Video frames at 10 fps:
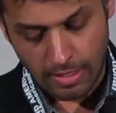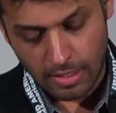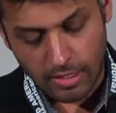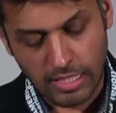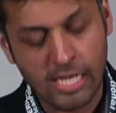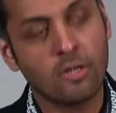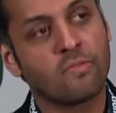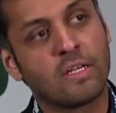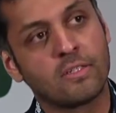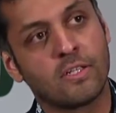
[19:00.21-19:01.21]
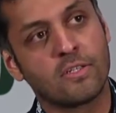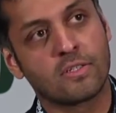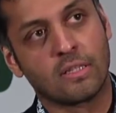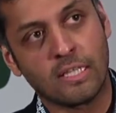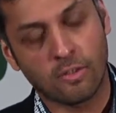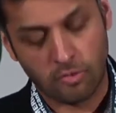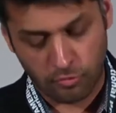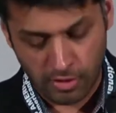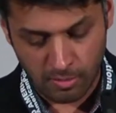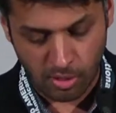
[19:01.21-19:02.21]
Geert Wilders, leader of the
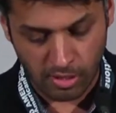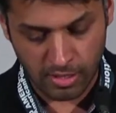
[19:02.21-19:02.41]
Freedom Party of